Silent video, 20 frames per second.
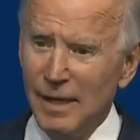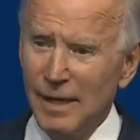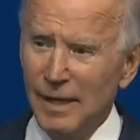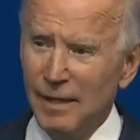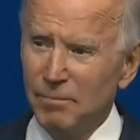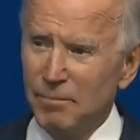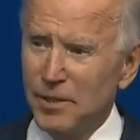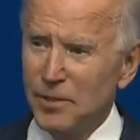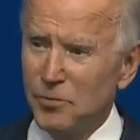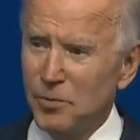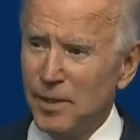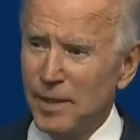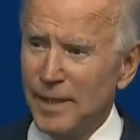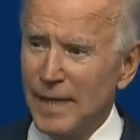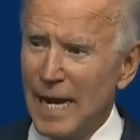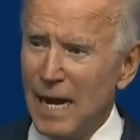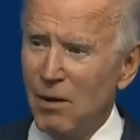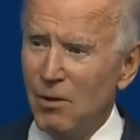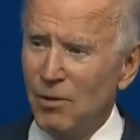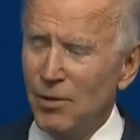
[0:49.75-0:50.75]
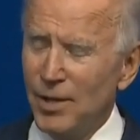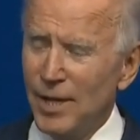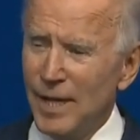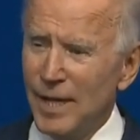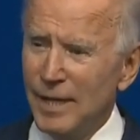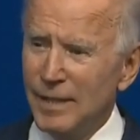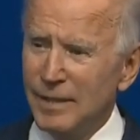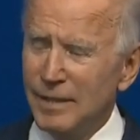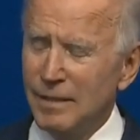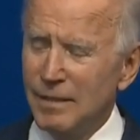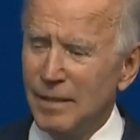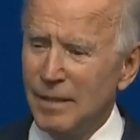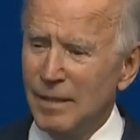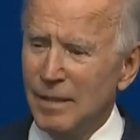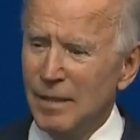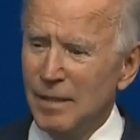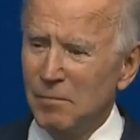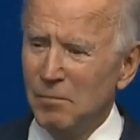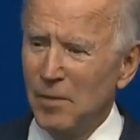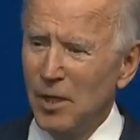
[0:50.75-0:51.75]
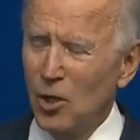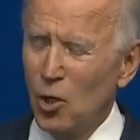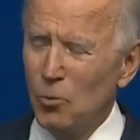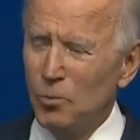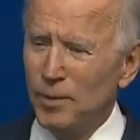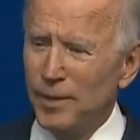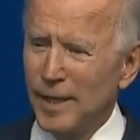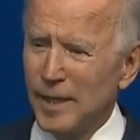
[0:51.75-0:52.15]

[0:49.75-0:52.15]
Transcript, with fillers: And between now and then, my hope